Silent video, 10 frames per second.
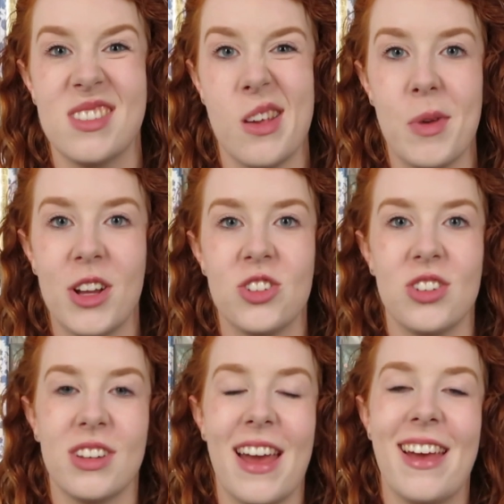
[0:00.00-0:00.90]
so much
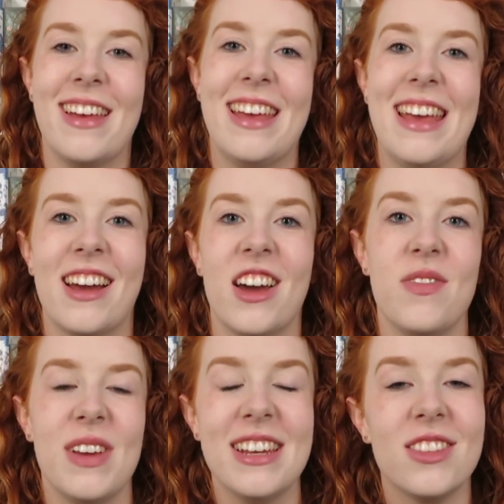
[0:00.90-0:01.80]
and get kind
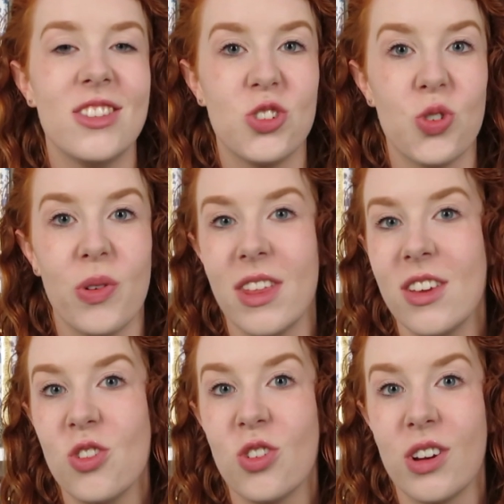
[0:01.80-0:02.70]
of into the story,
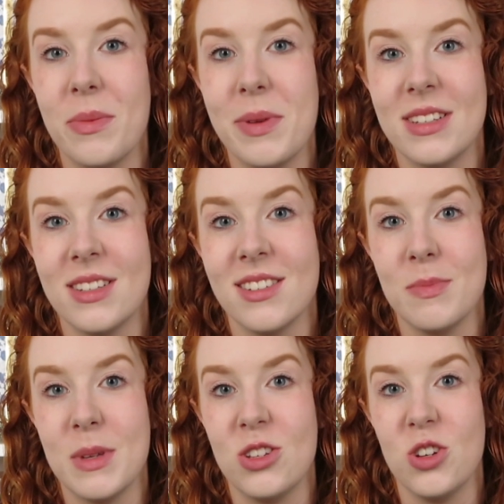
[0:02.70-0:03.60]
then you're not going to miss
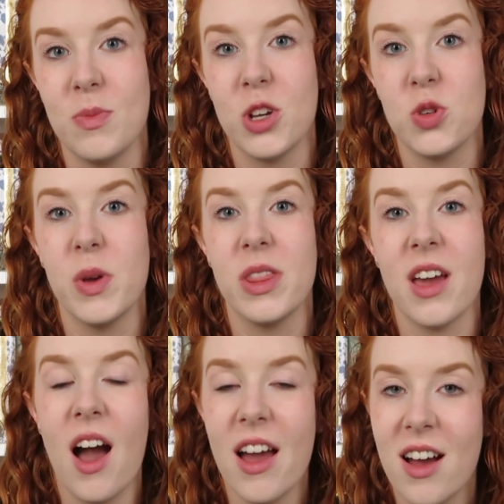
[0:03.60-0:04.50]
too much. But the
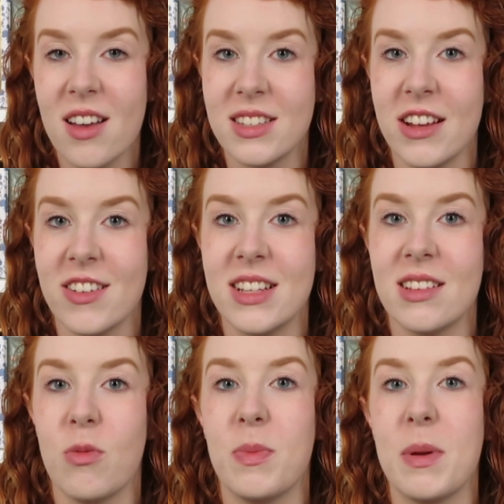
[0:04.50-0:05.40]
I Heart
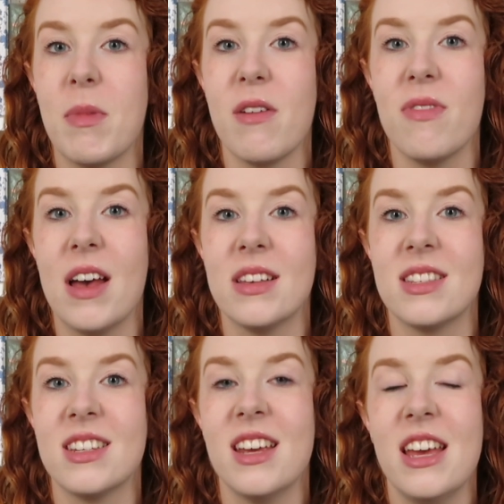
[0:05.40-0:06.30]
series would be my
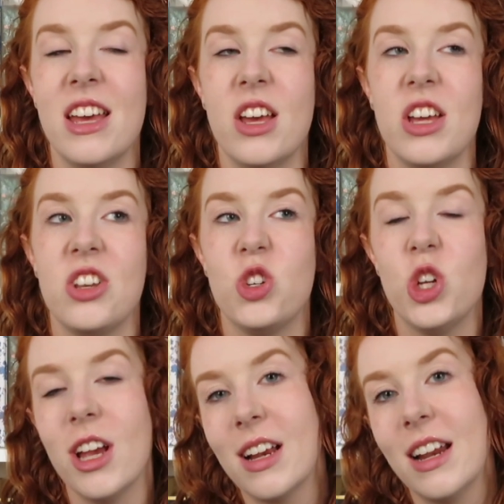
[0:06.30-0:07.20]
first
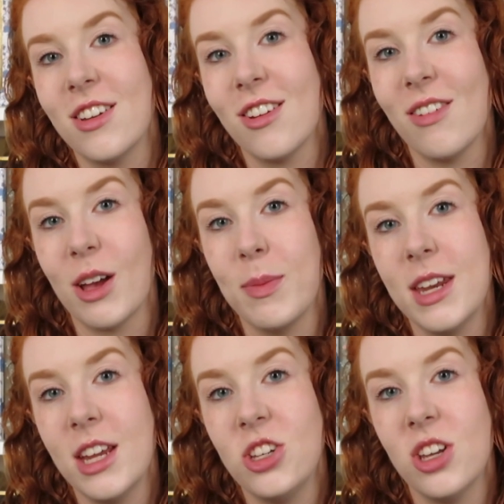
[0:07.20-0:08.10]
chick lit
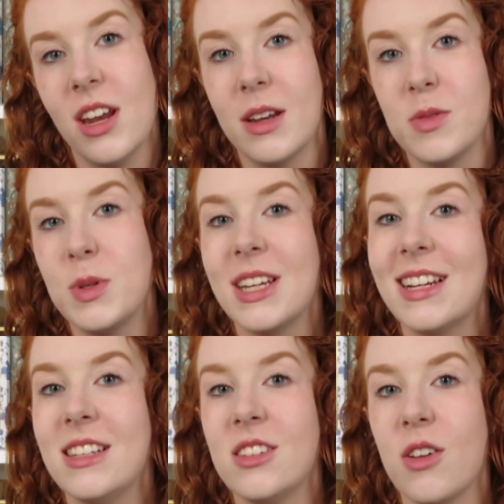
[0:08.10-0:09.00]
recommendation, and
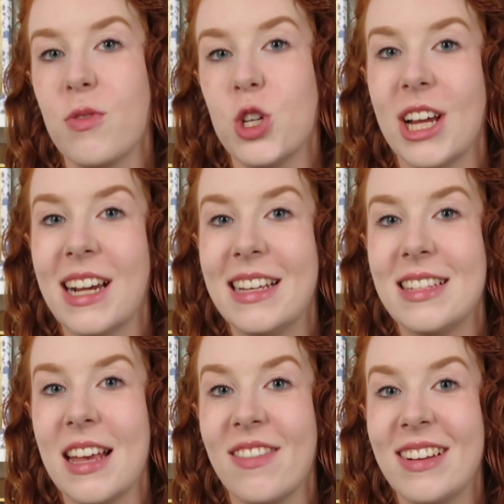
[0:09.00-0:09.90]
particularly so for a chick lit
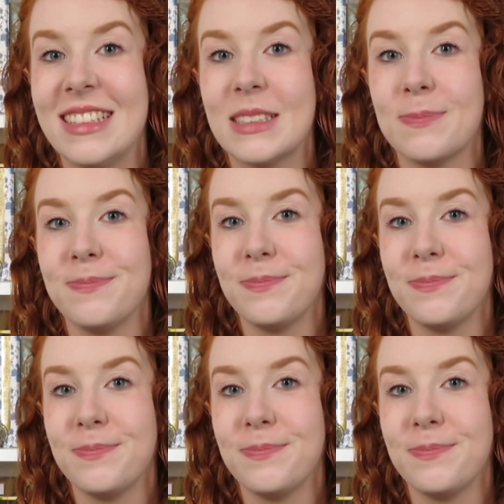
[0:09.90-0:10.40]
series.